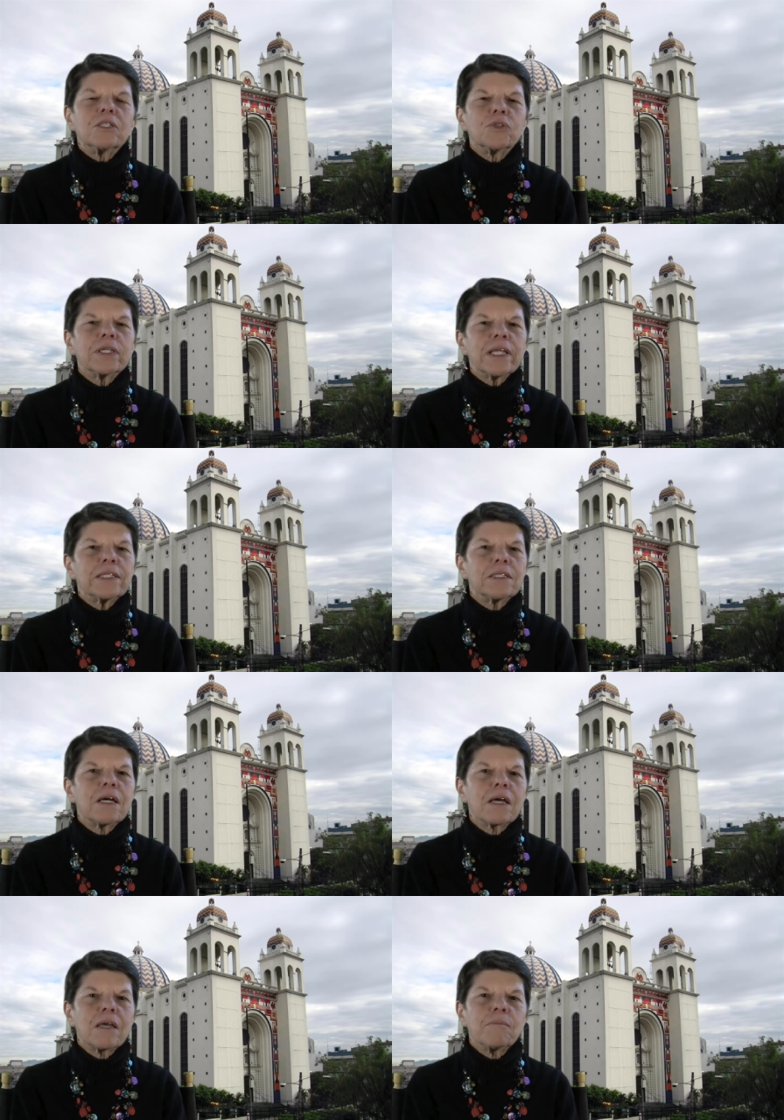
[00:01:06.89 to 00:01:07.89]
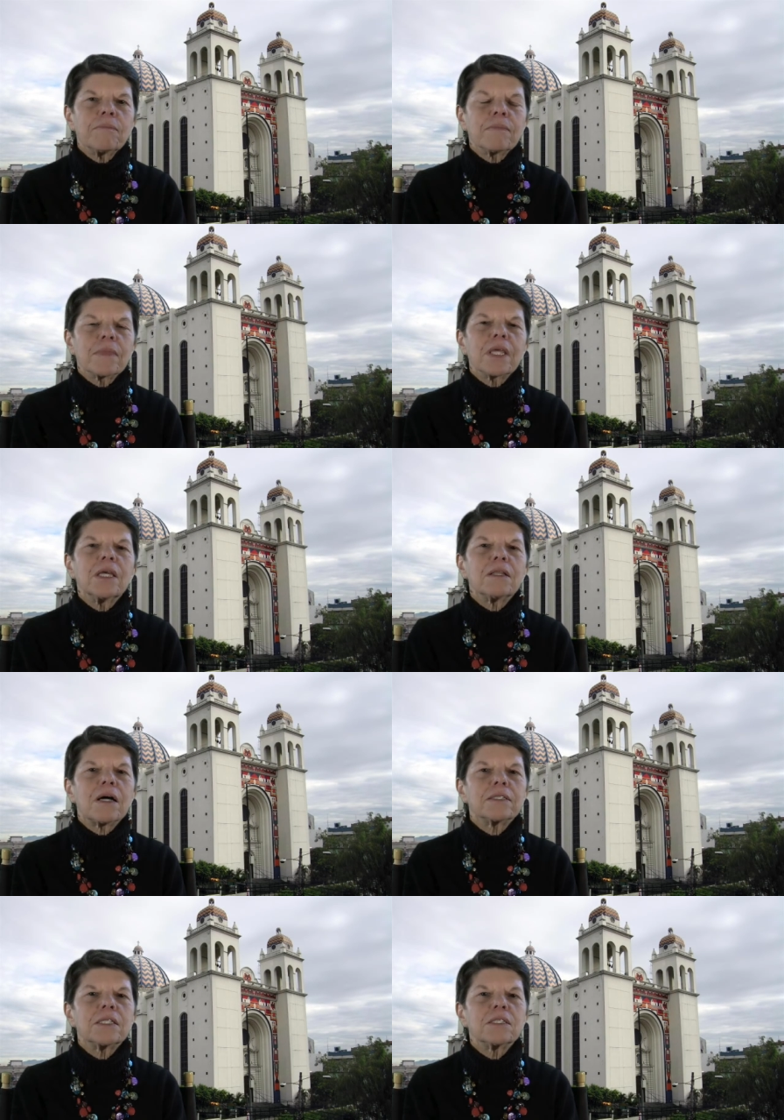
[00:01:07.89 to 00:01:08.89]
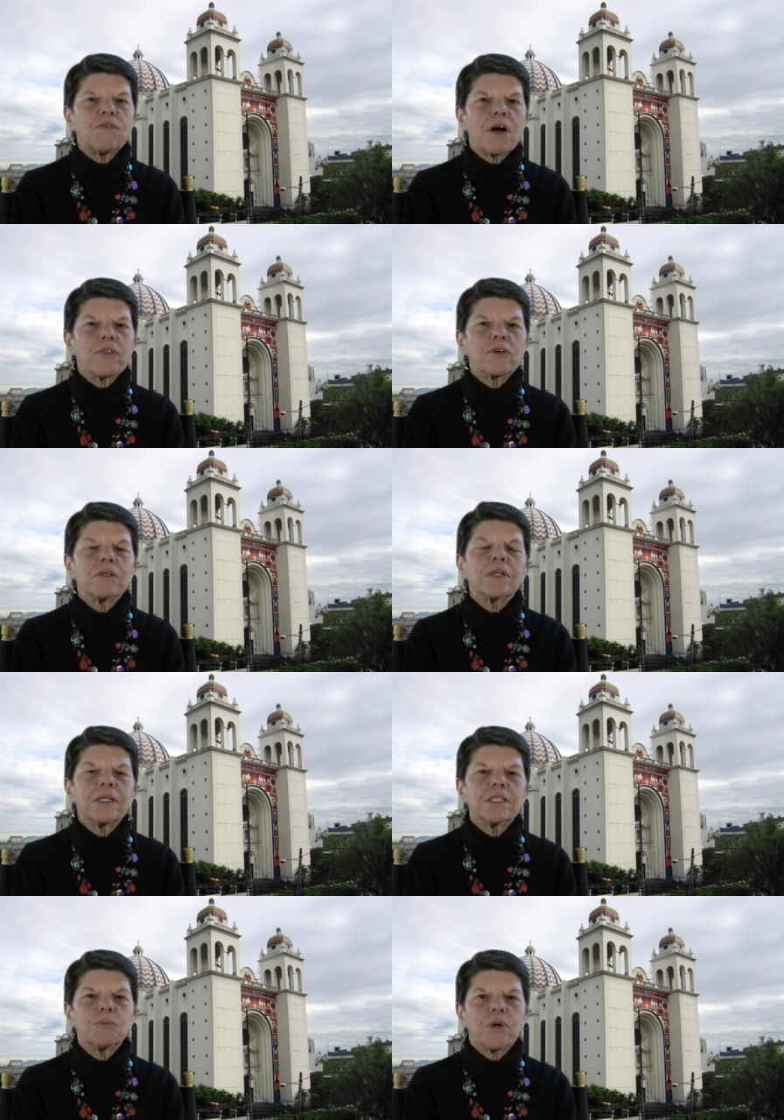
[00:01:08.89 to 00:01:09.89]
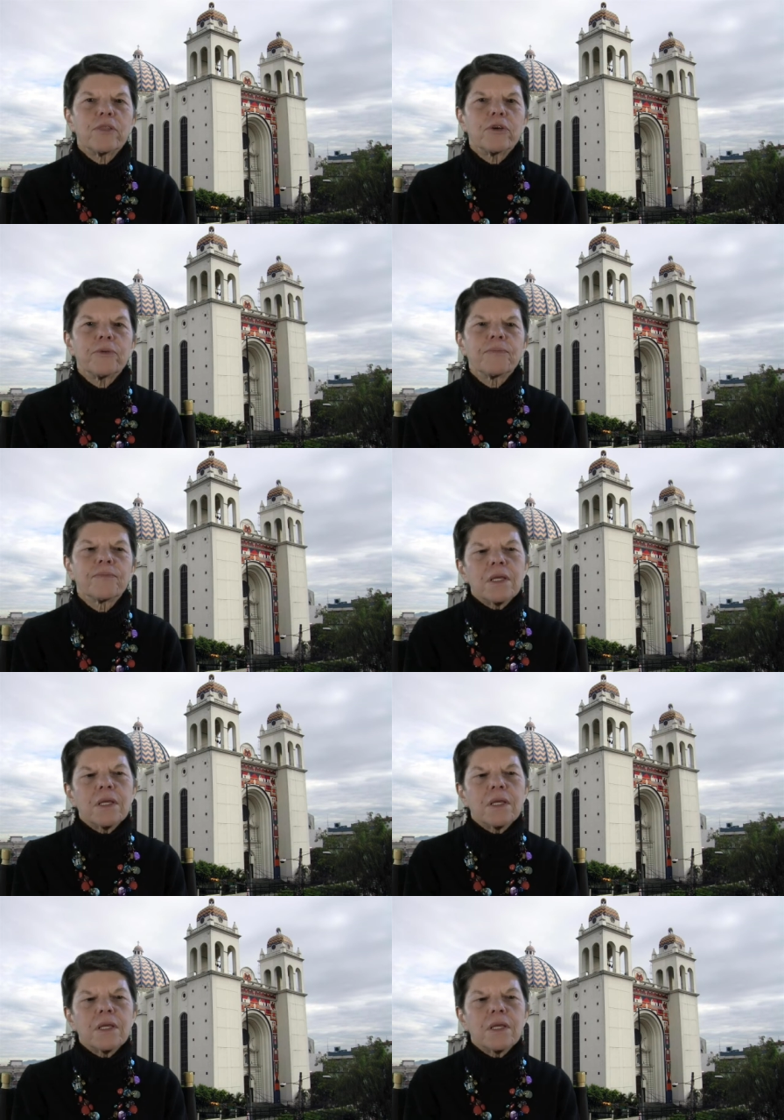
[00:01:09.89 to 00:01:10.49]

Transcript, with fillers: During that time, he lost his father and his brother.